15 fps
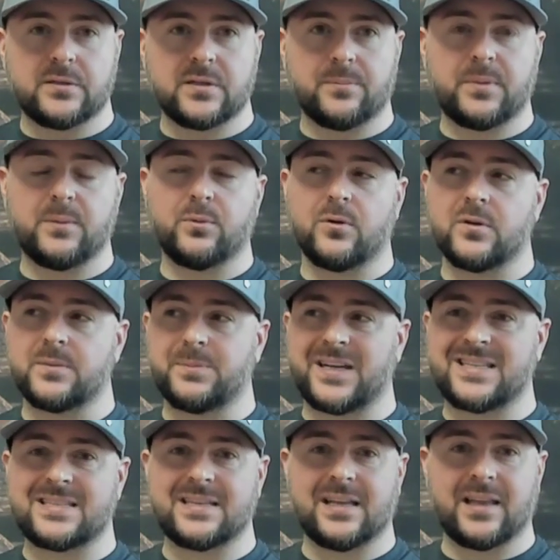Some people
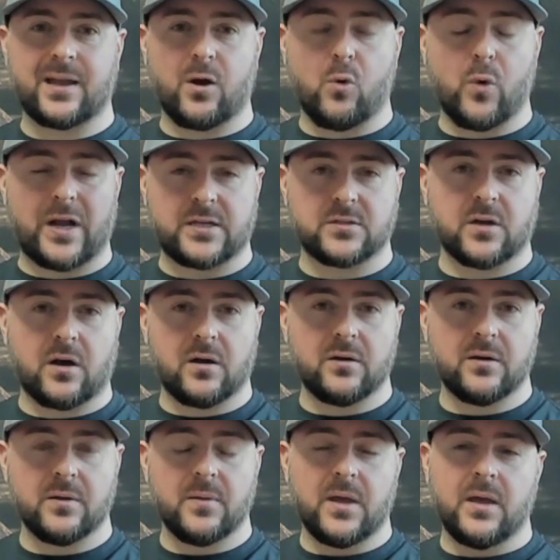might say like a wet
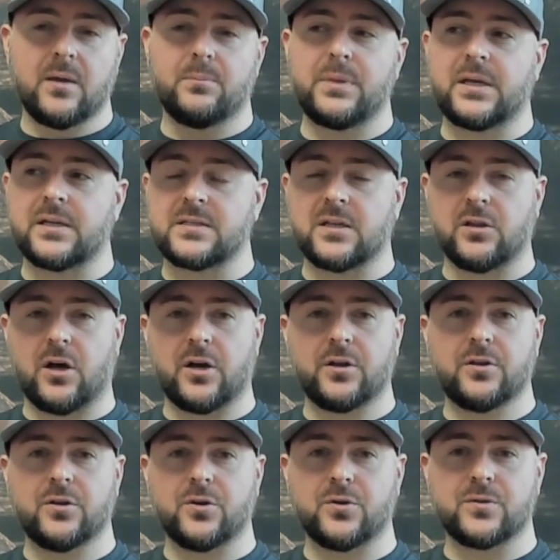dog, because a lot
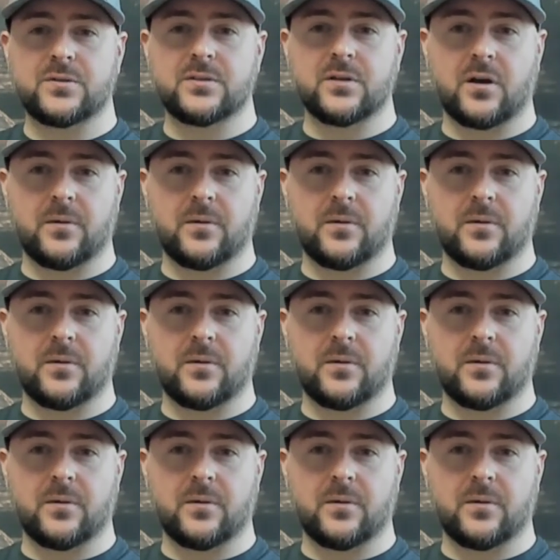of those